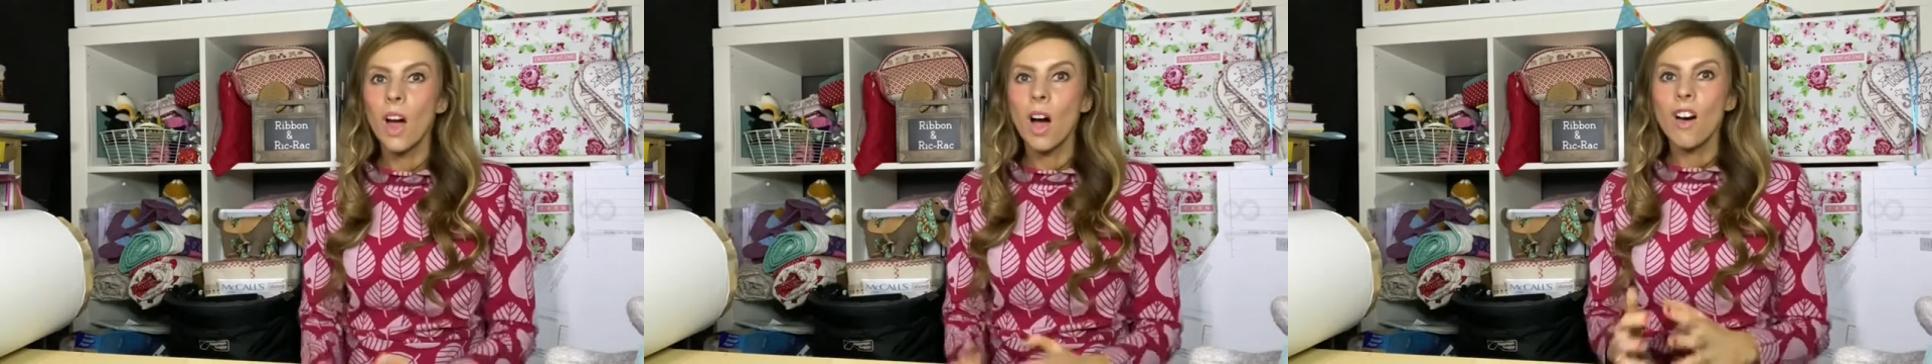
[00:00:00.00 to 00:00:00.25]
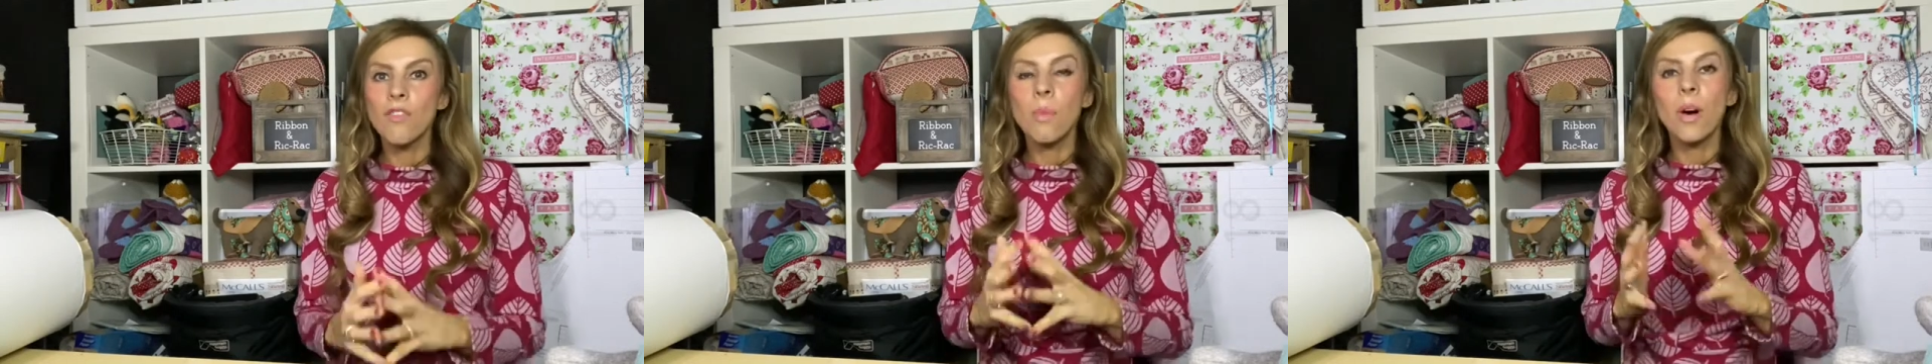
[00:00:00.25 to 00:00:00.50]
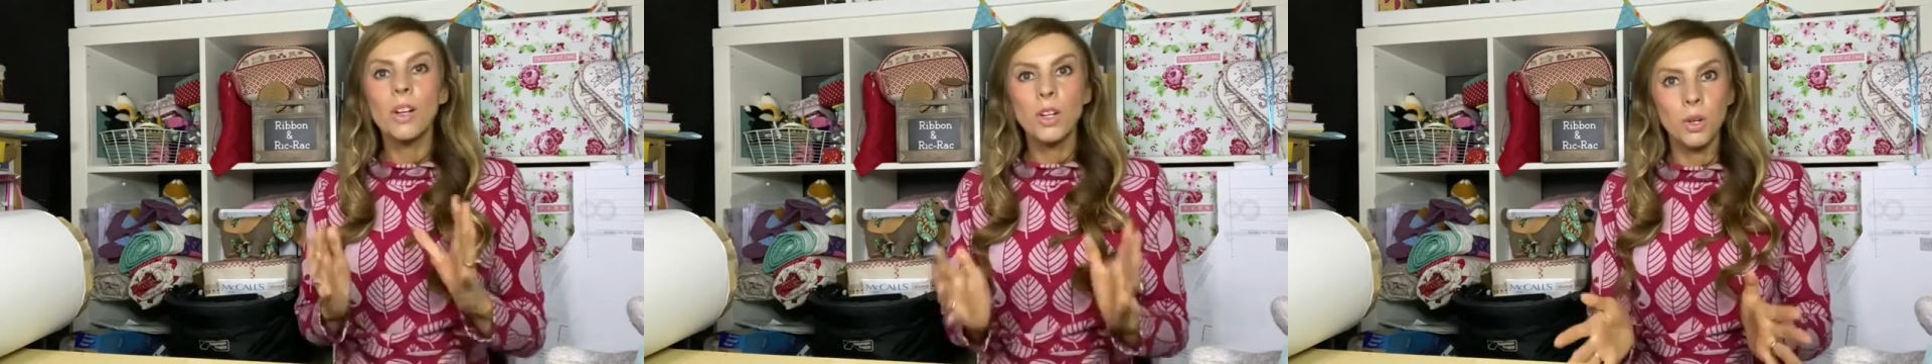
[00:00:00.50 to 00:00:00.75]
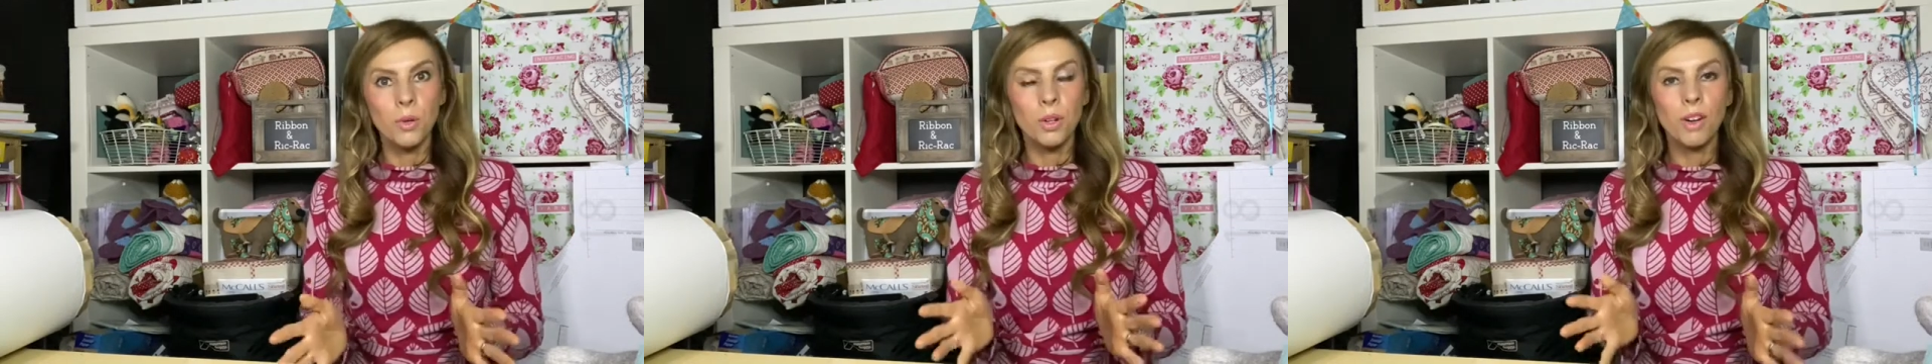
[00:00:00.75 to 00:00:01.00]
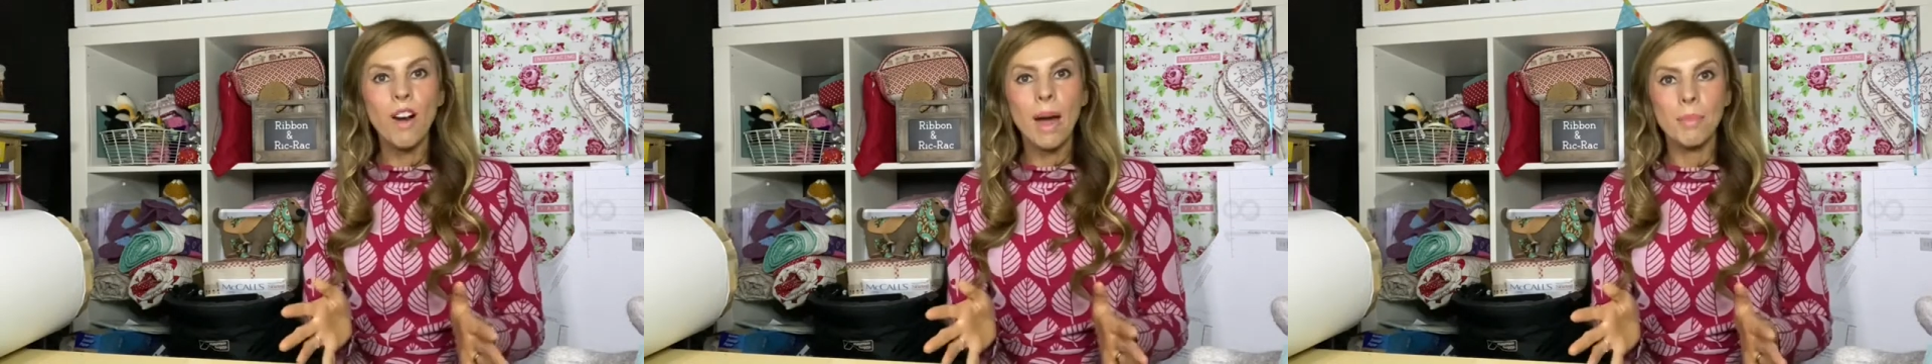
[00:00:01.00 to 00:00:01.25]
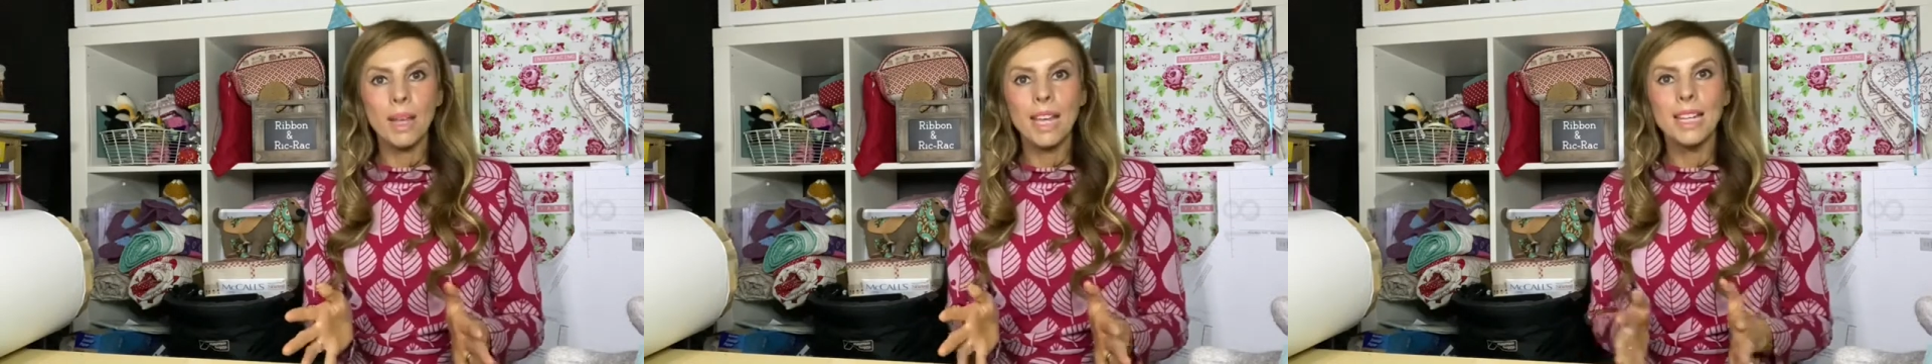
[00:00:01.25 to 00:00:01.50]
of my Luna
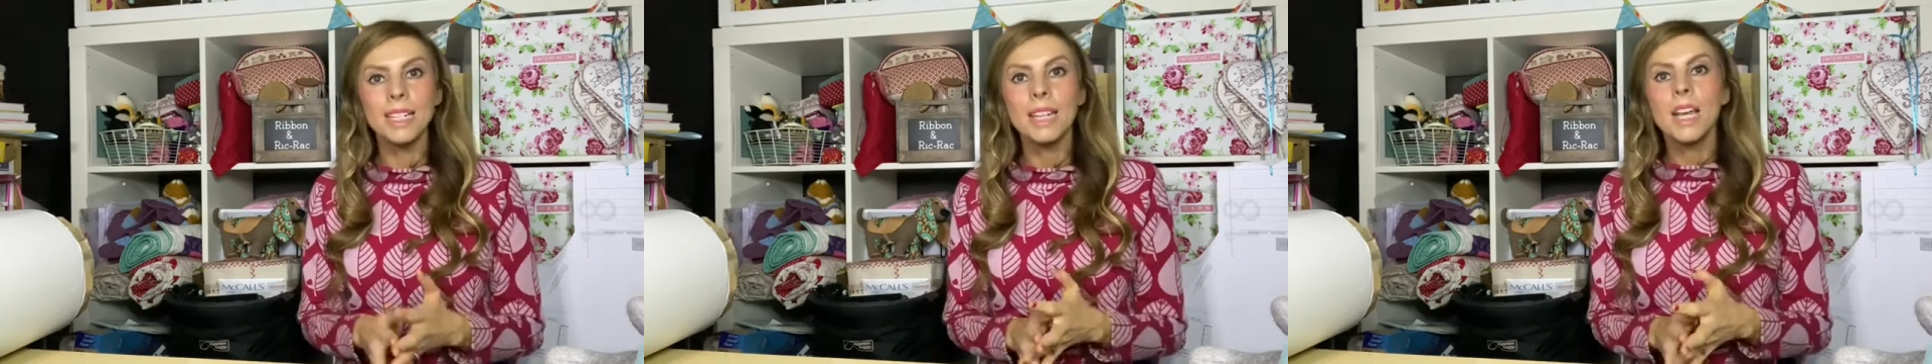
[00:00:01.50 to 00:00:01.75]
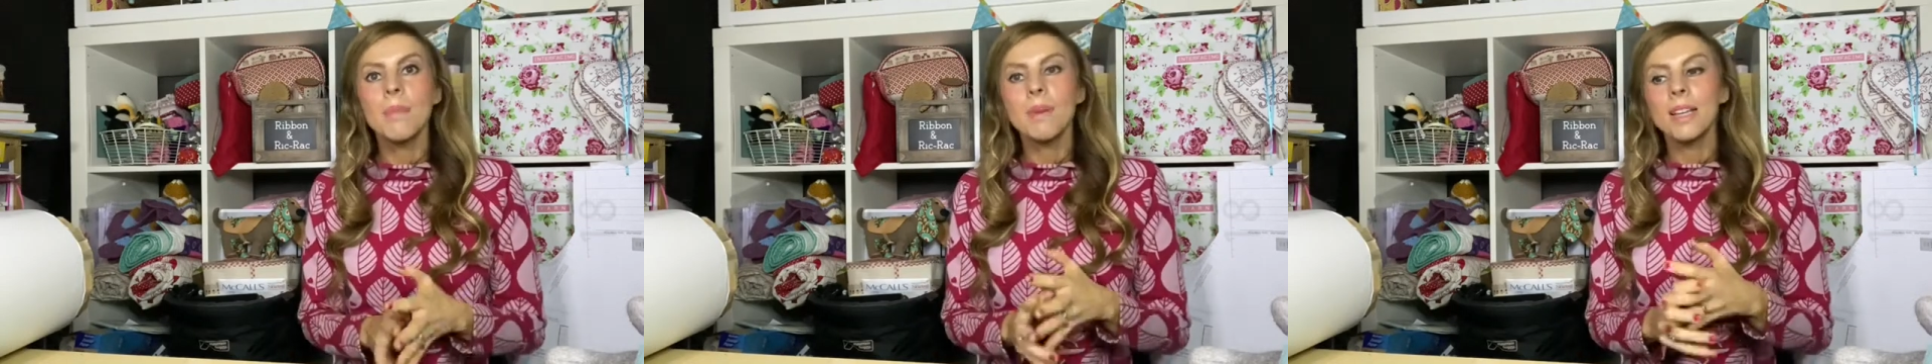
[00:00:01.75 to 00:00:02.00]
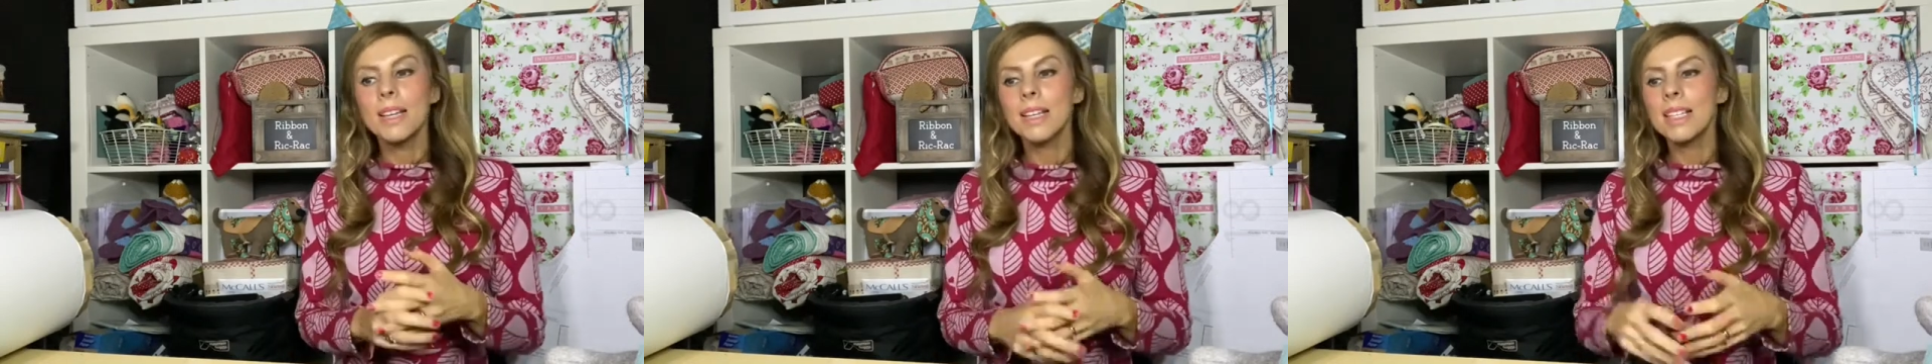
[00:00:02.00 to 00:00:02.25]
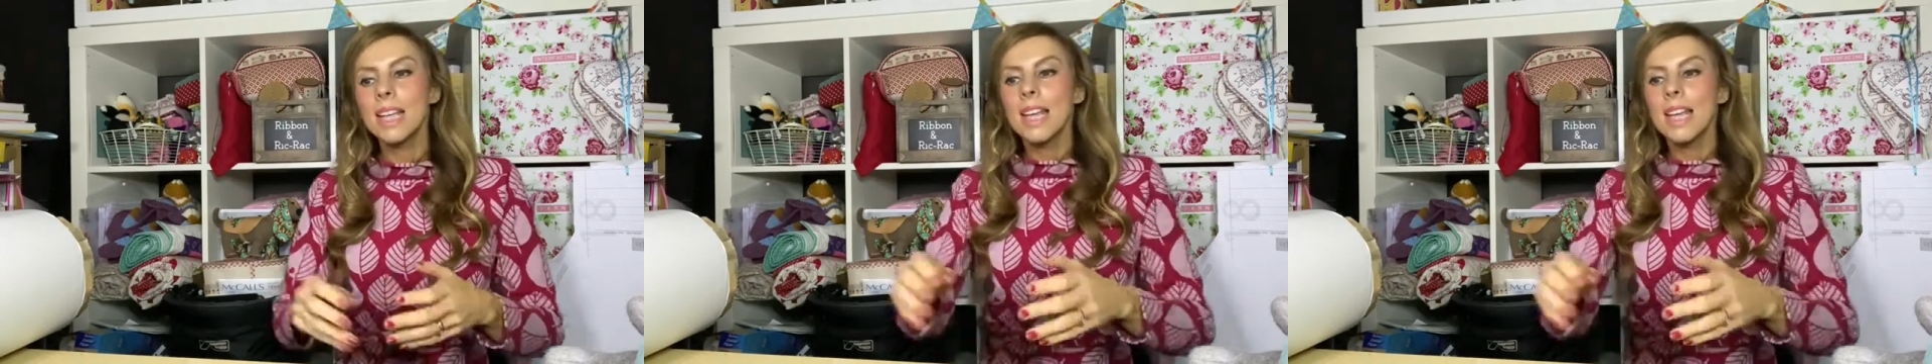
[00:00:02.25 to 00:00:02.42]
Rabbit because